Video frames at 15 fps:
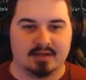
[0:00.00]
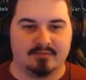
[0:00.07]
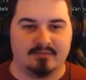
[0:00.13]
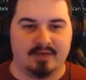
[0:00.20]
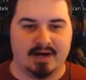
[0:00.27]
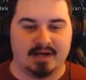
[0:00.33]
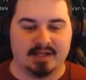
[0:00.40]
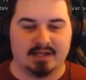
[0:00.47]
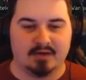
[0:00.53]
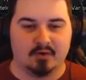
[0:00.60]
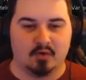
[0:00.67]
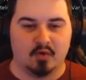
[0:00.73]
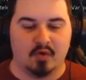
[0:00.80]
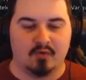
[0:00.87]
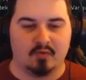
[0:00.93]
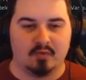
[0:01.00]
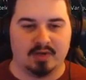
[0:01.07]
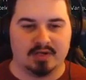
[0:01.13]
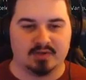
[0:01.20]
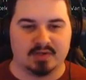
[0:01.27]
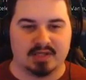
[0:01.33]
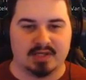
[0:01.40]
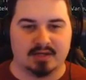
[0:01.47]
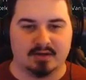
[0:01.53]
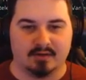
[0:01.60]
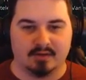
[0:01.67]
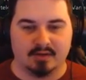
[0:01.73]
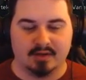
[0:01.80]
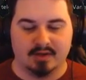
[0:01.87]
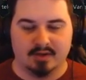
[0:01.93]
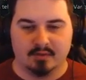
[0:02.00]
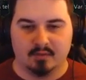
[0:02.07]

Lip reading: finally kill whoever we need to kill,